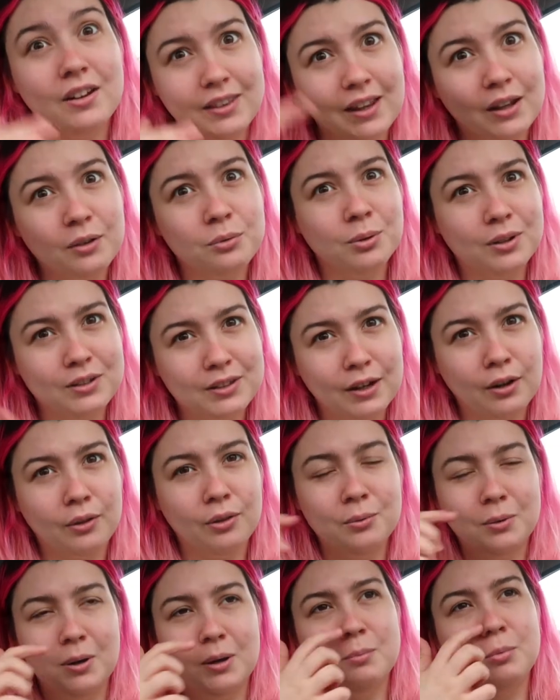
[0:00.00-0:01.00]
Like, that's what it said
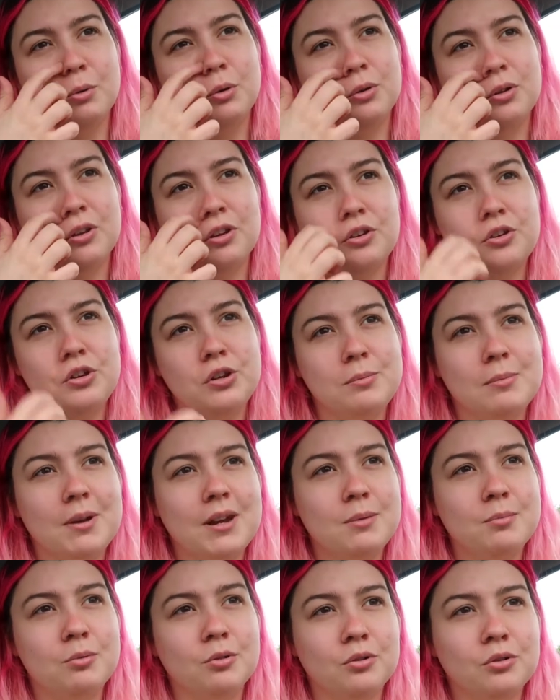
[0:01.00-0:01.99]
on the whiteboard, there's too
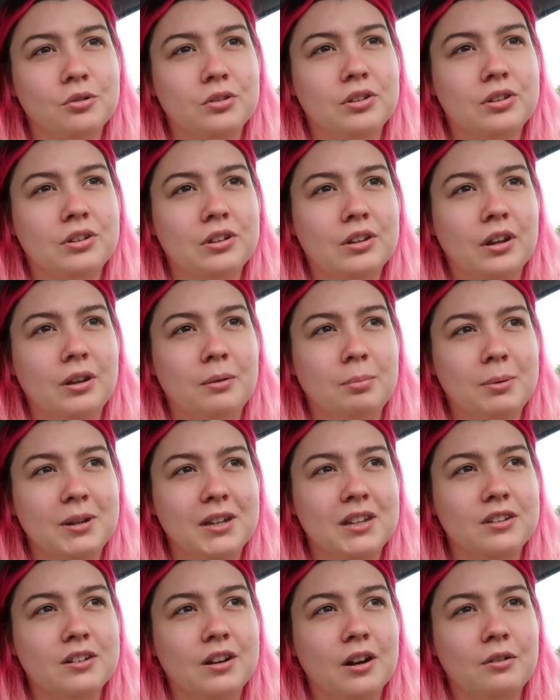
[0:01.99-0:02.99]
many books, so
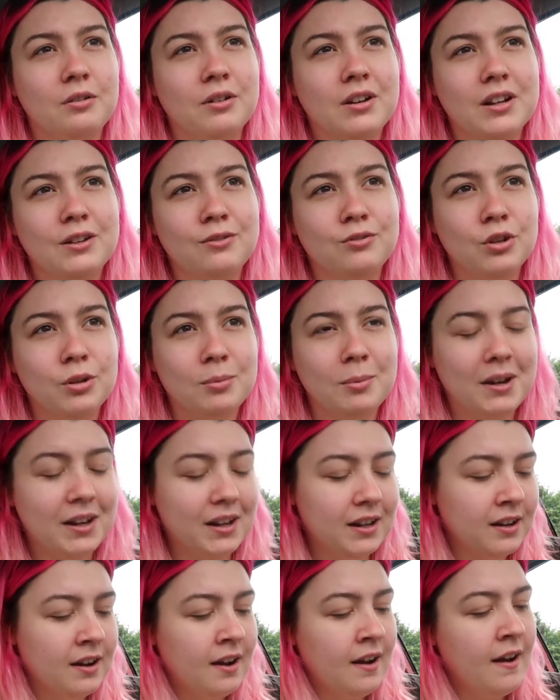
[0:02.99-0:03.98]
please don't leave too
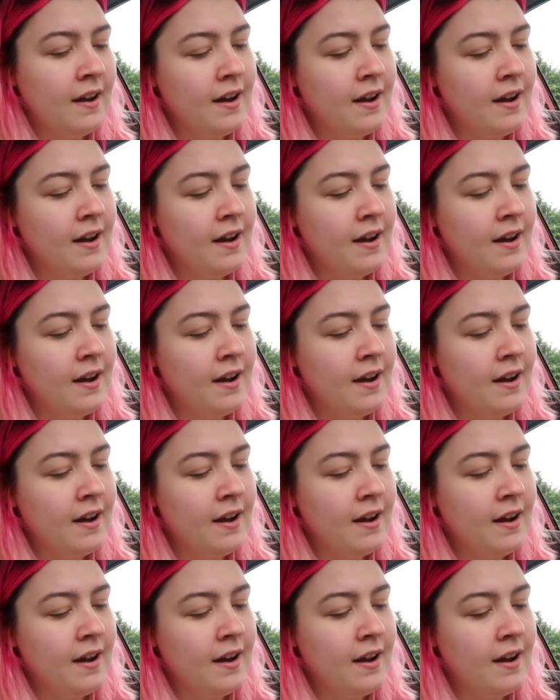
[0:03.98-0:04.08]
many.